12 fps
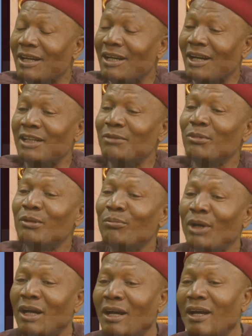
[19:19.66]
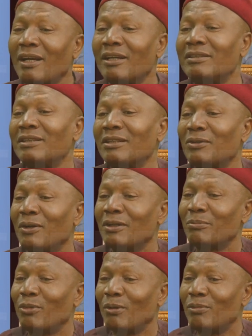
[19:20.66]
I remember in Second
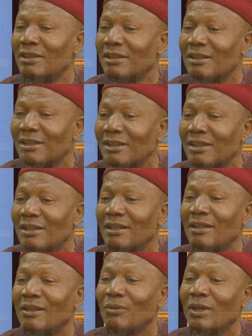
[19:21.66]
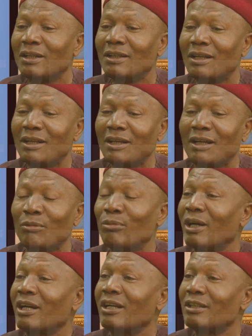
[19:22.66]
Republic when
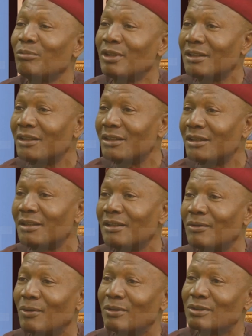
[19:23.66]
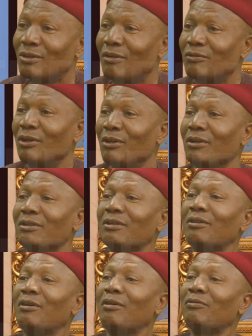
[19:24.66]
Abubakar Rimi was governor
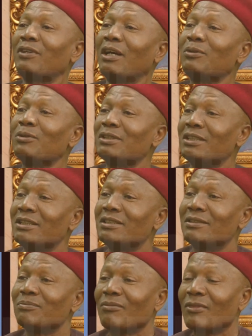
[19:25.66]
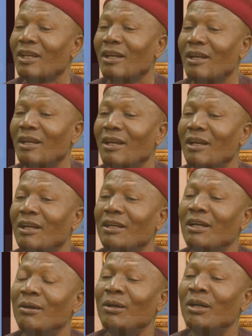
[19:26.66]
of Kano State.
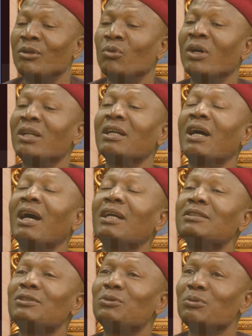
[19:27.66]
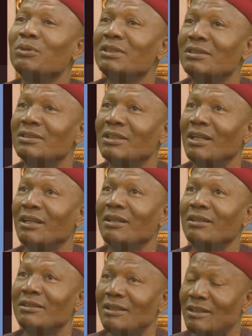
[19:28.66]
When he had issue with
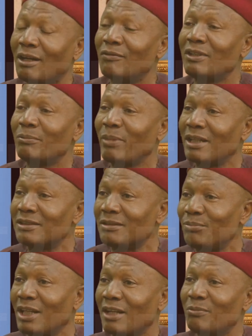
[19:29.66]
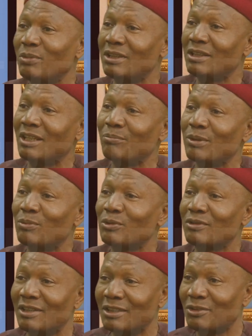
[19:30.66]
the leader of the party, PRP, the People's
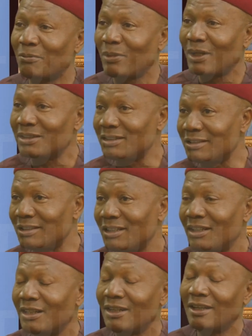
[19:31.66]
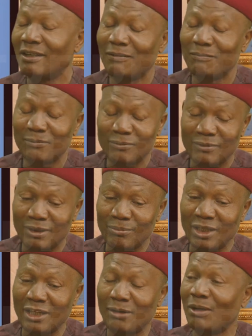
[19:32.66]
Redemption Party,
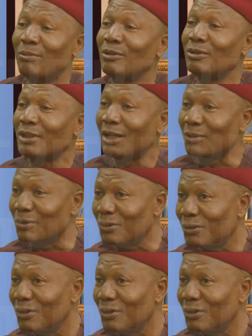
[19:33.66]
Malam Aminu Kano.